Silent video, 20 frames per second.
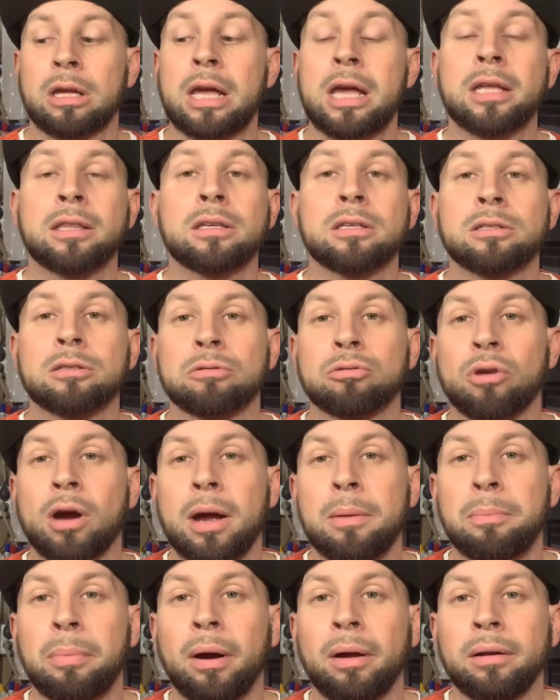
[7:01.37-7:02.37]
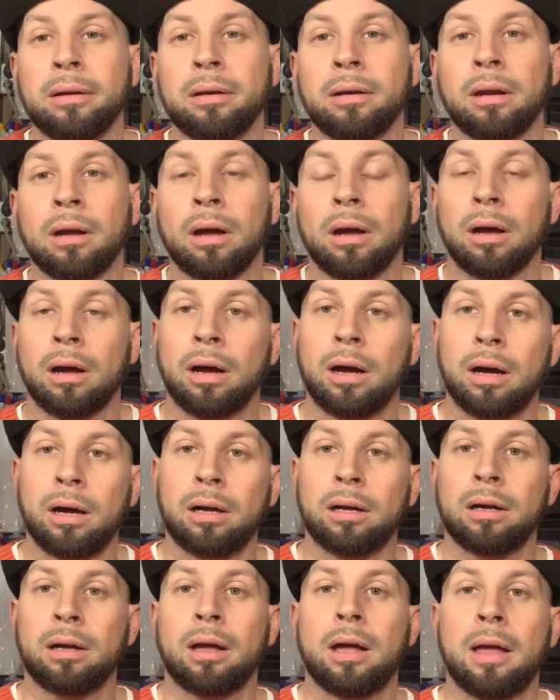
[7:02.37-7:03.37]
hit the subscribe button
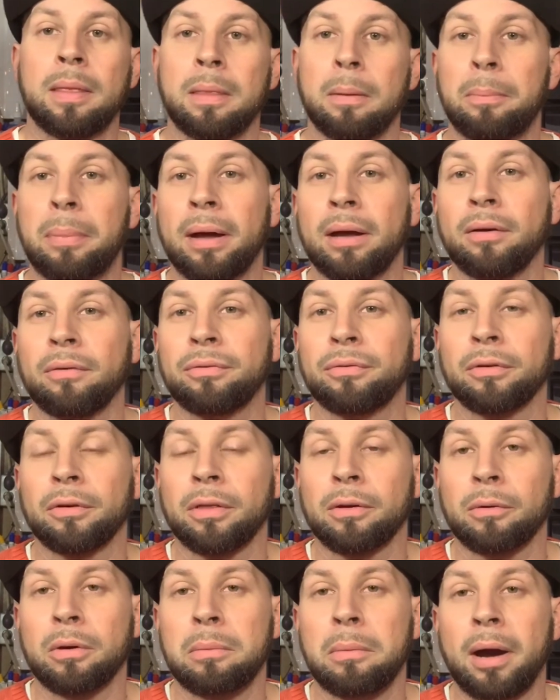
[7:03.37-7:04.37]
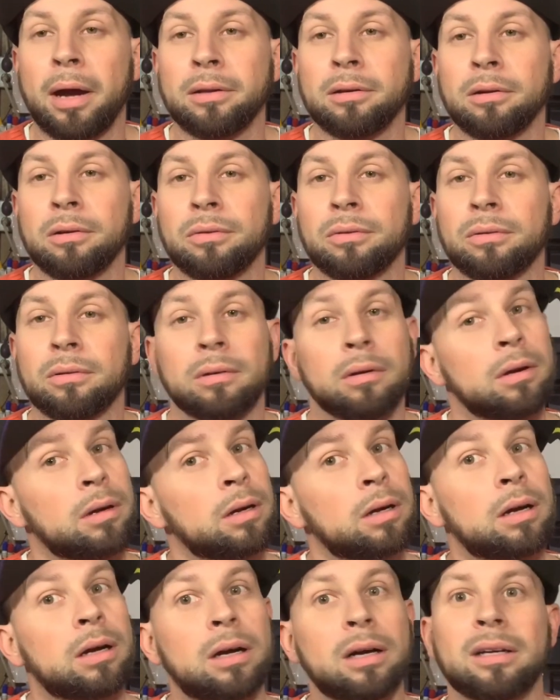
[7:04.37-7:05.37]
and the bell for the reminders.
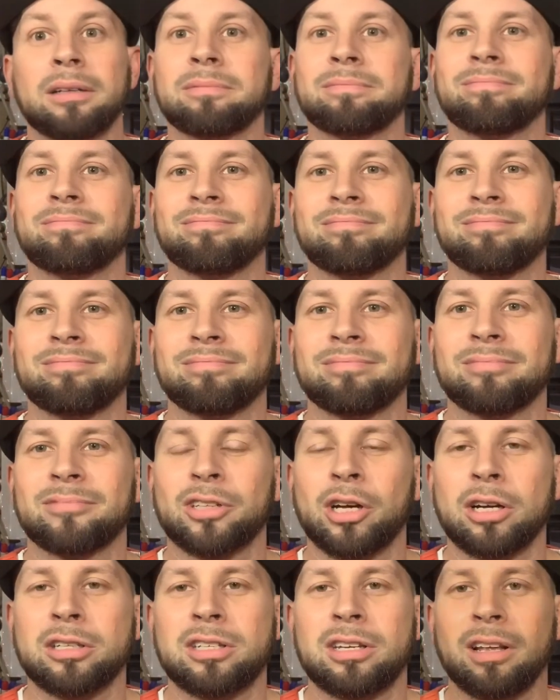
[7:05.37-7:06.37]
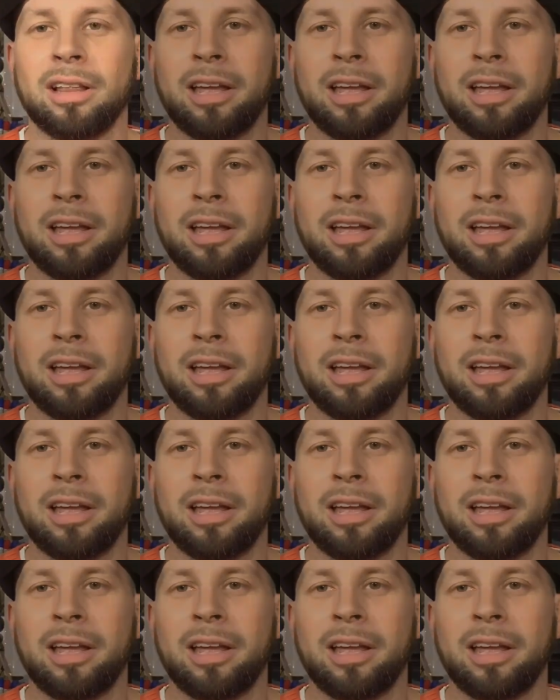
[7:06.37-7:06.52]
Talk to you